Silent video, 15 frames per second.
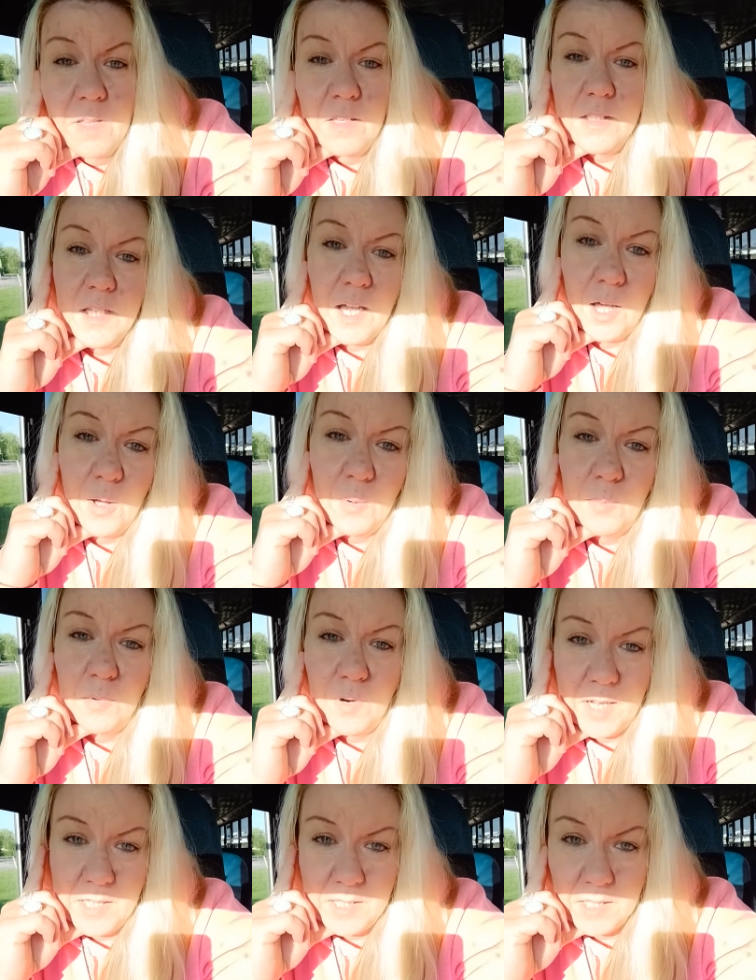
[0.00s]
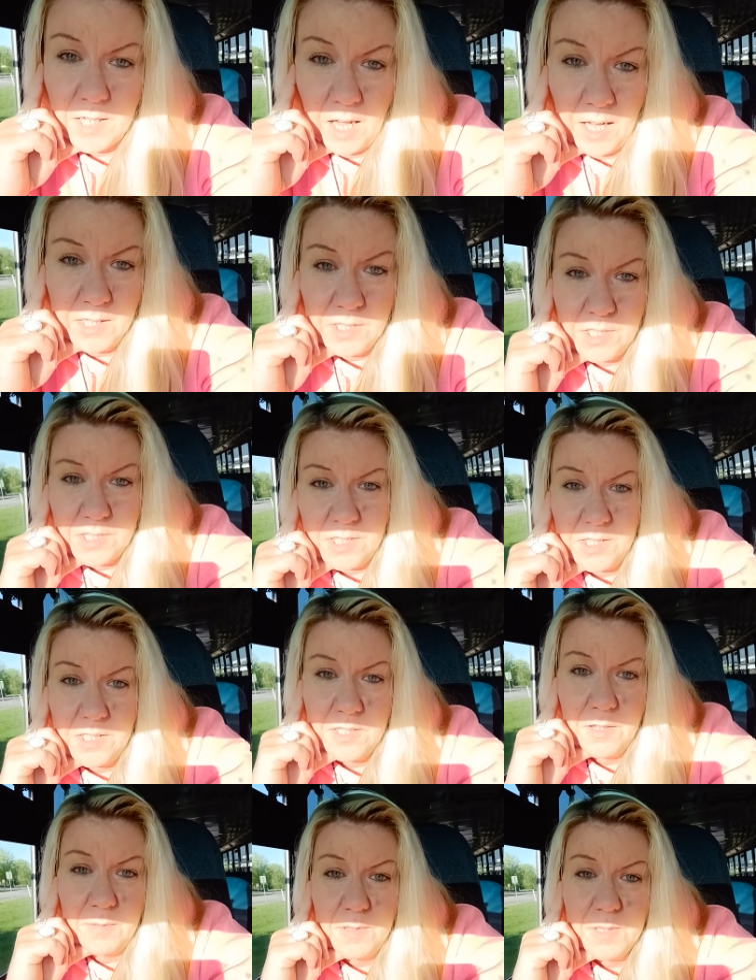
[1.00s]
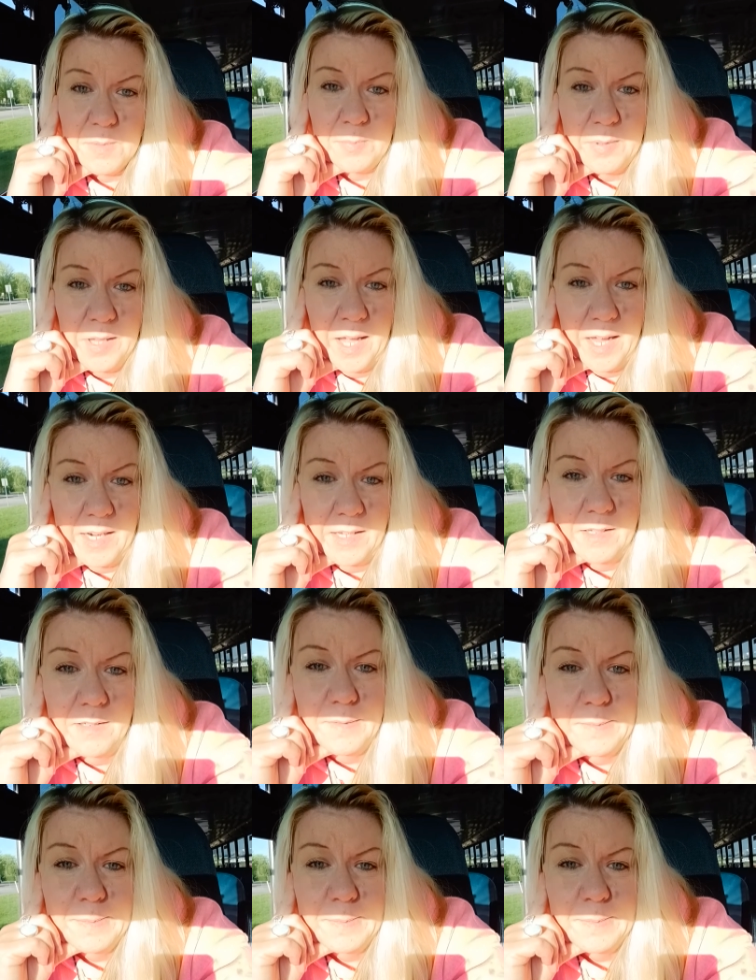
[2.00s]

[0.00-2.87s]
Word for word: to help raise the consciousness of this planet.